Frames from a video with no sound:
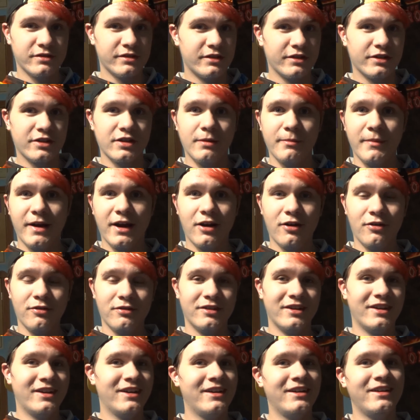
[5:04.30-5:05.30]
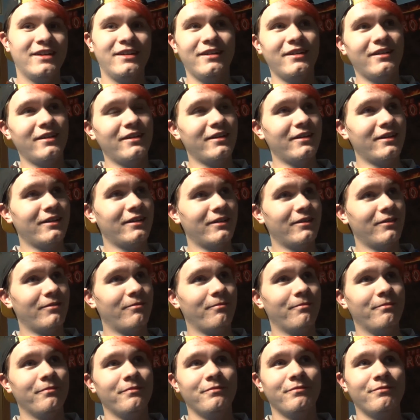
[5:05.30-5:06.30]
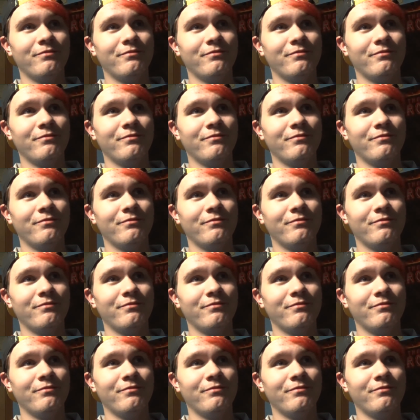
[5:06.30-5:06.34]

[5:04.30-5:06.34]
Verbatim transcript: gonna come out, um,